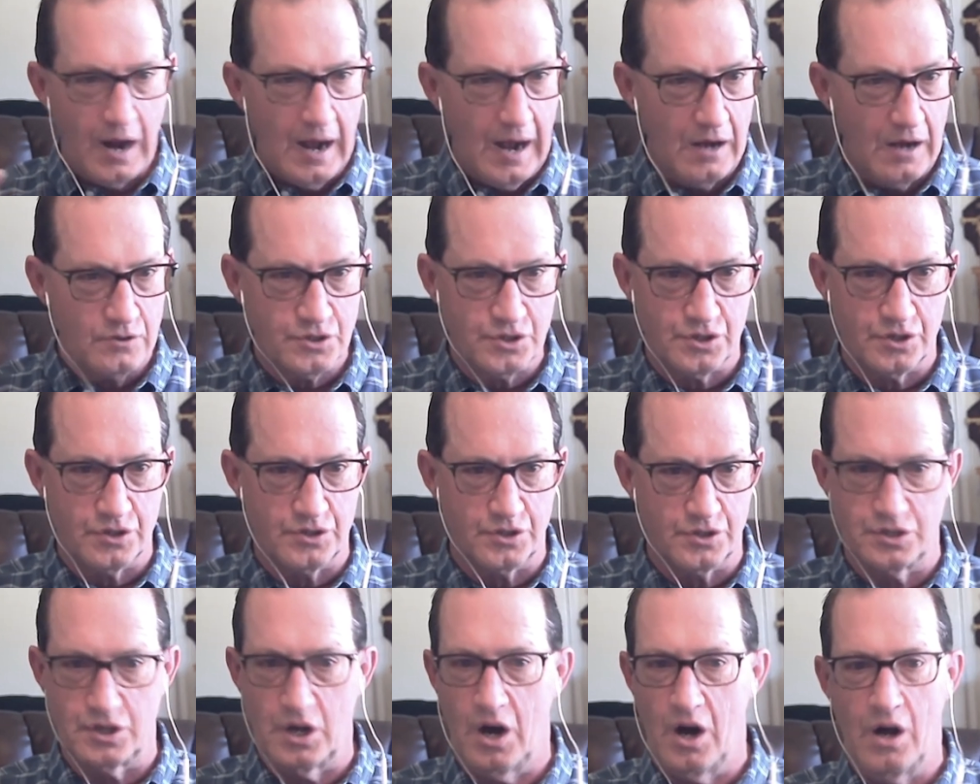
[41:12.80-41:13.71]
There are house
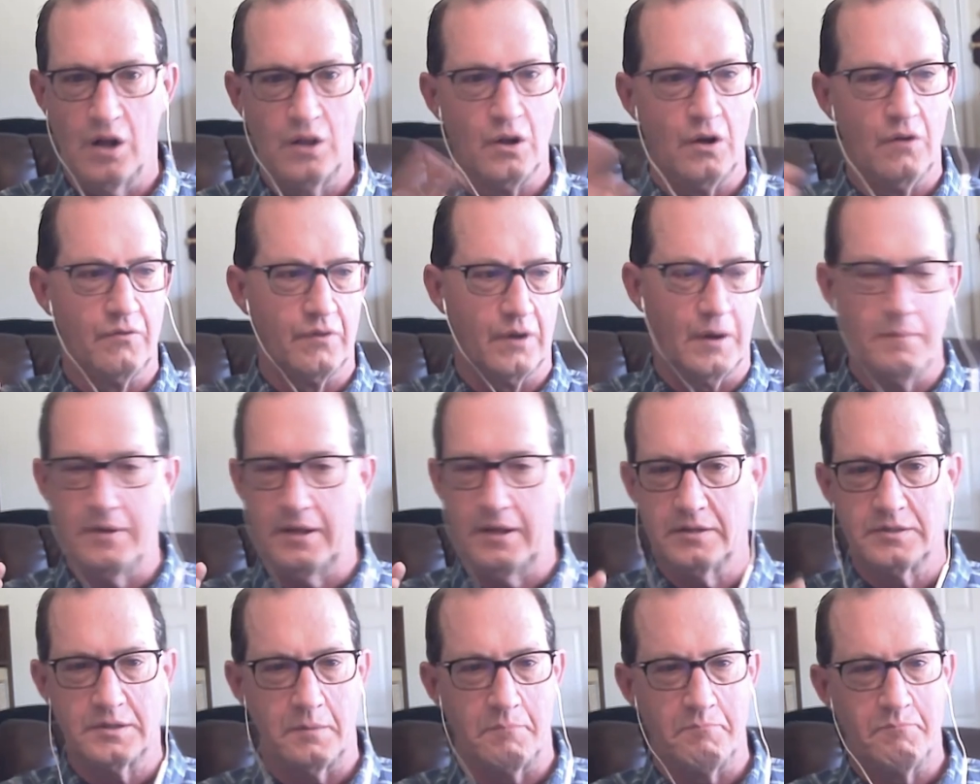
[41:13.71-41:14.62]
churches all
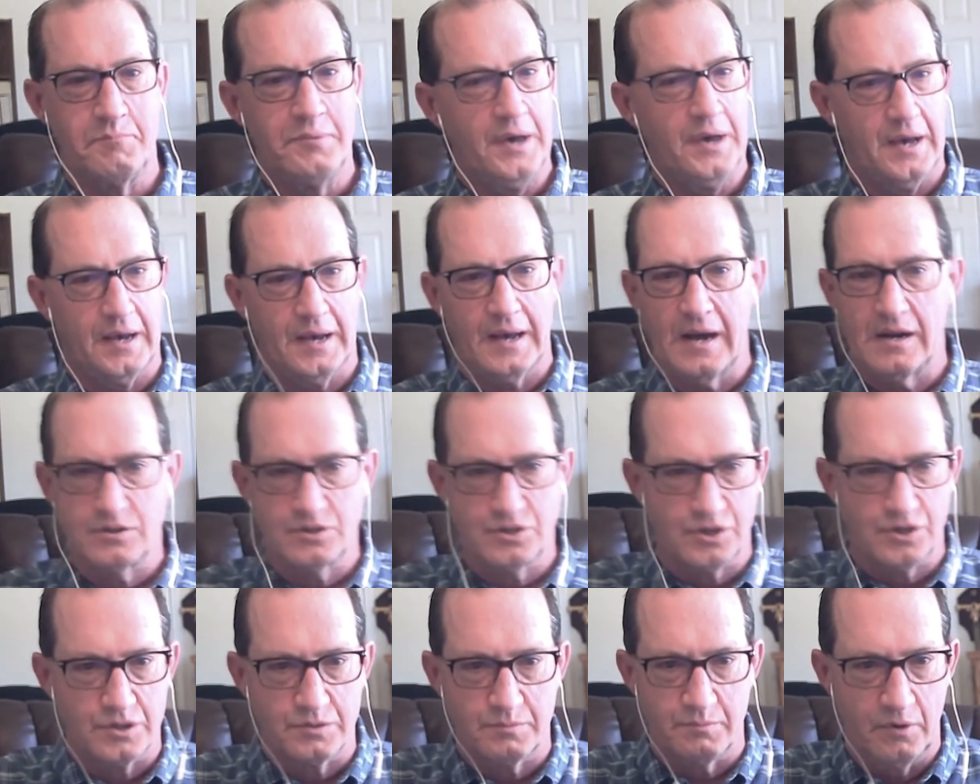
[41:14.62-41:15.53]
over. I mean, there's a big
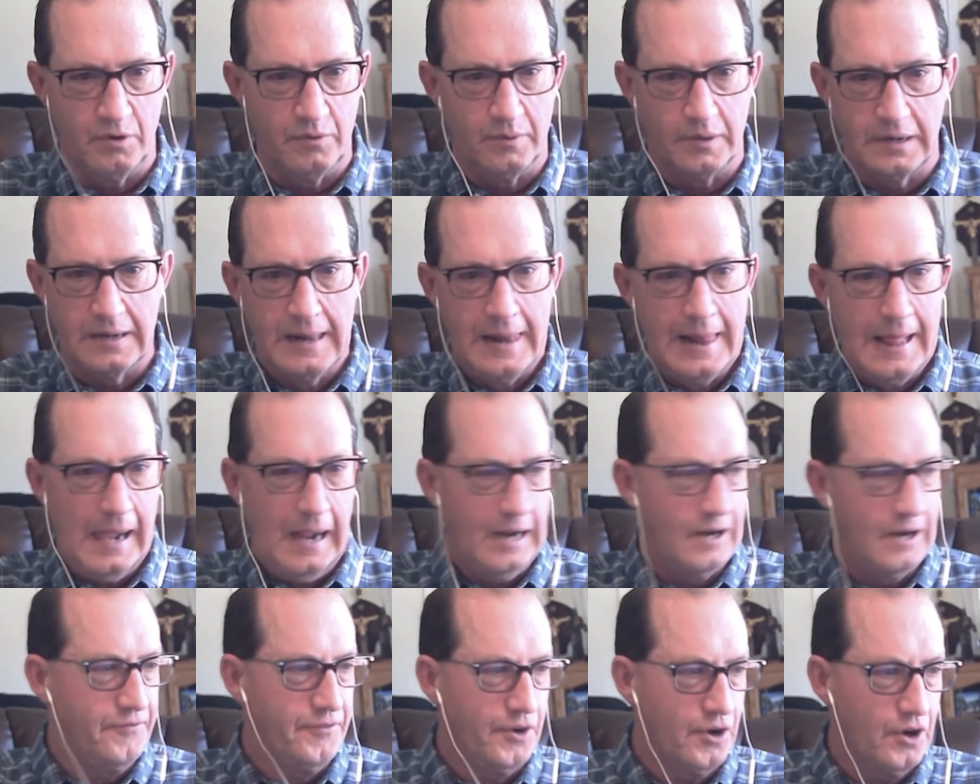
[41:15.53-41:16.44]
house church movement.
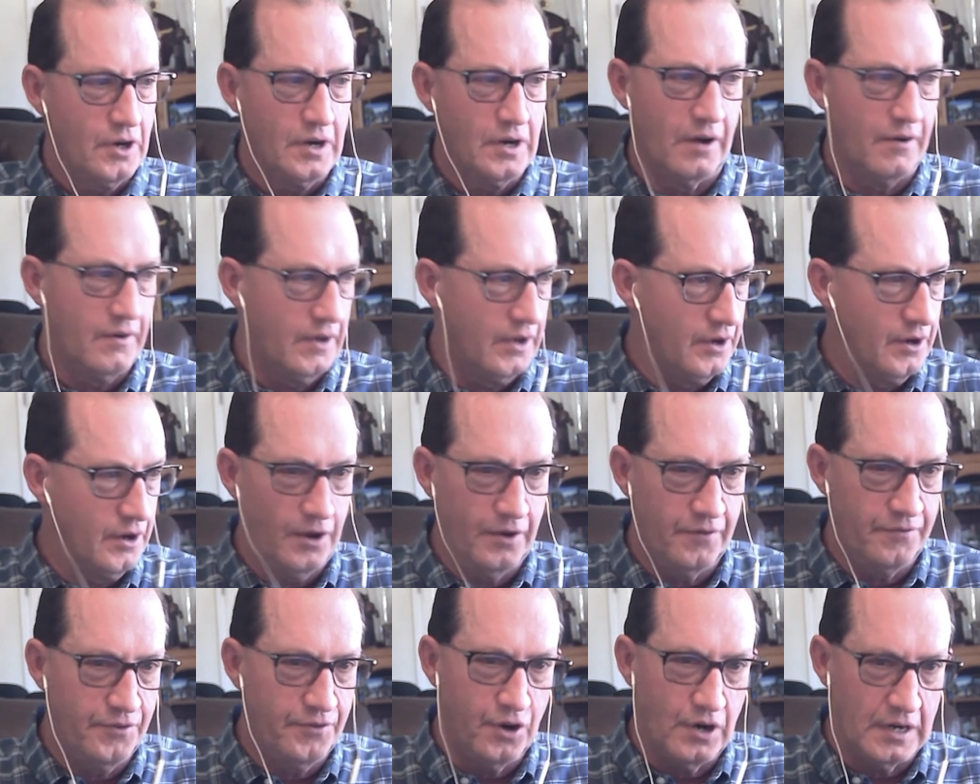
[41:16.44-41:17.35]
And if you're in a
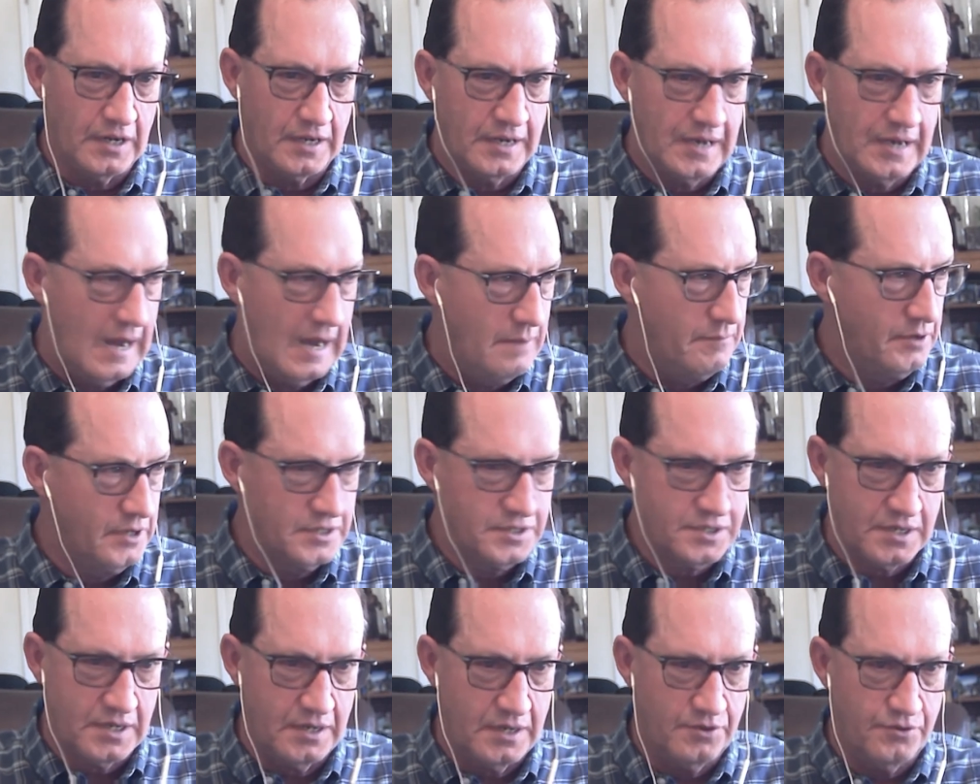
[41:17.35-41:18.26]
if you're in a
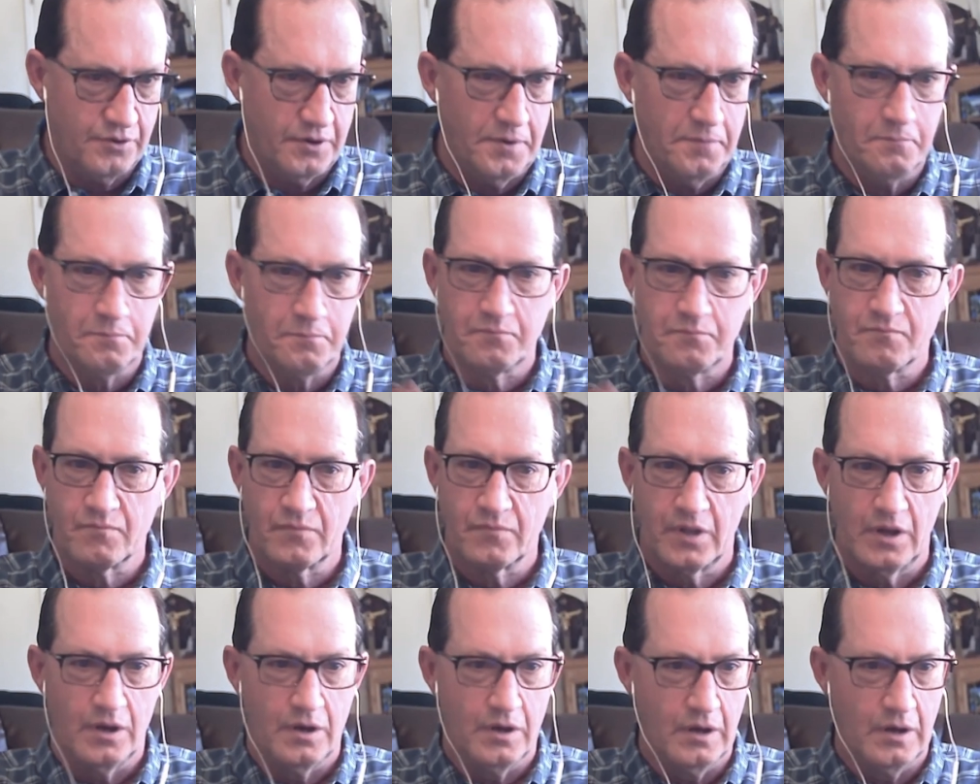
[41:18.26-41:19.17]
communist country,
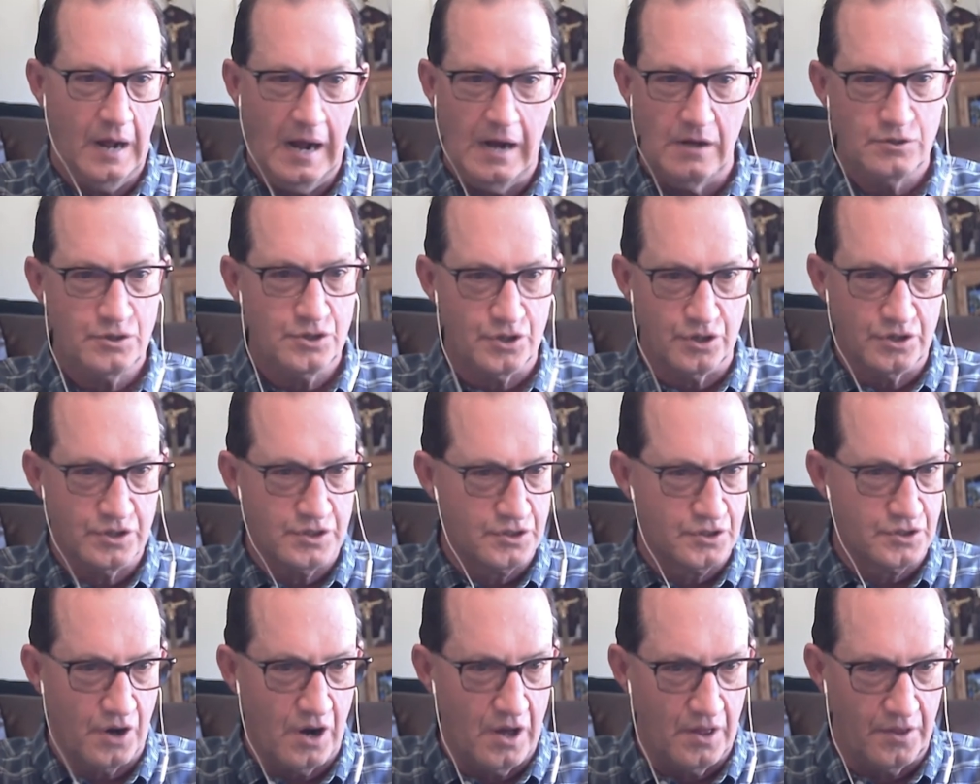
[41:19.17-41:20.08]
house
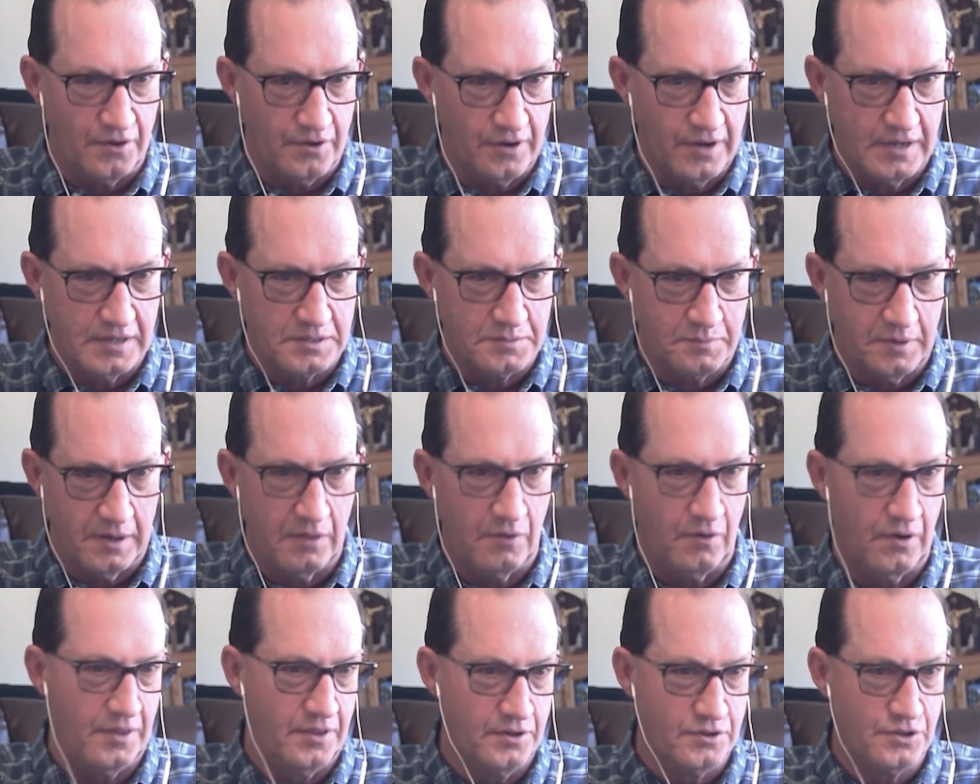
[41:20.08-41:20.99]
churches are all there
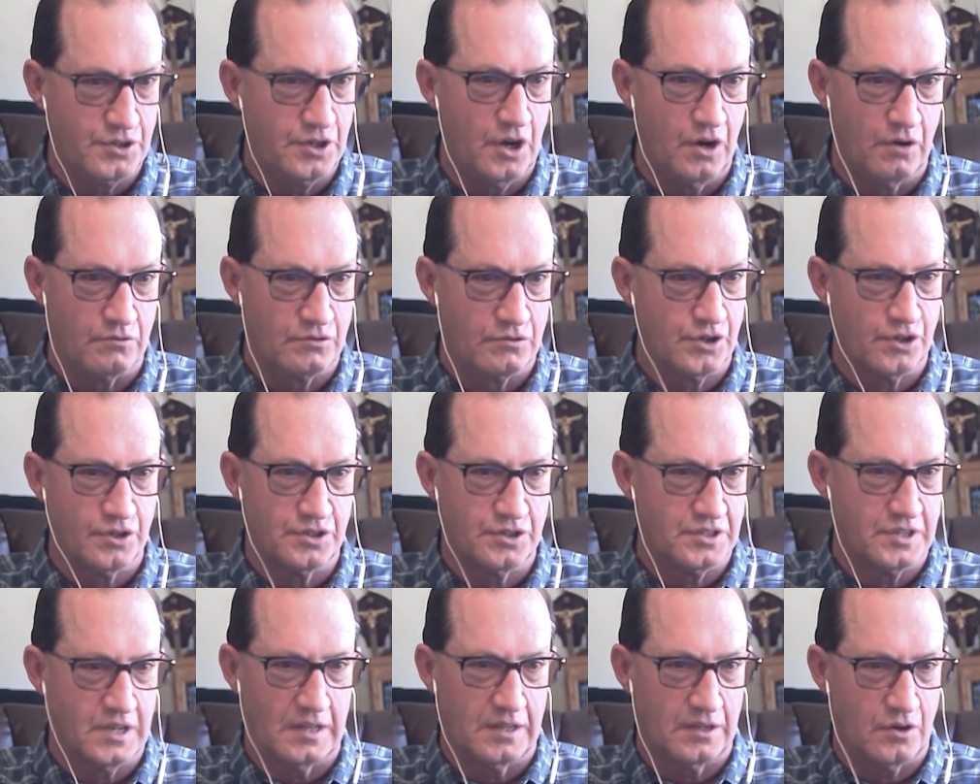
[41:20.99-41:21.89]
is. By the way, there's no
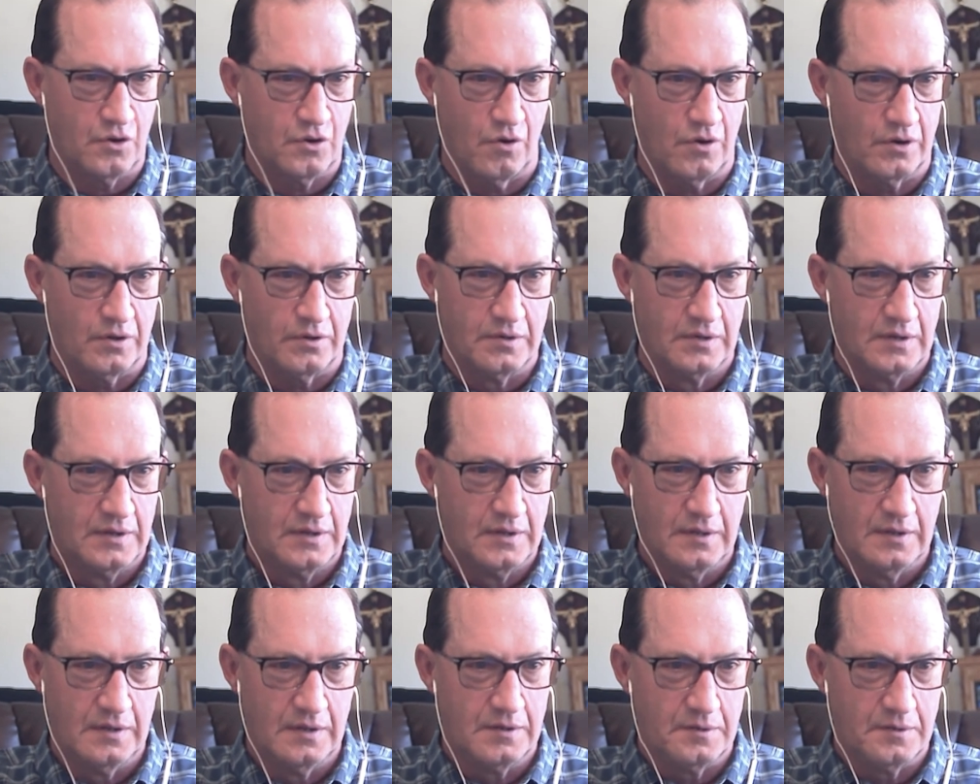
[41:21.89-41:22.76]
churches on the corner.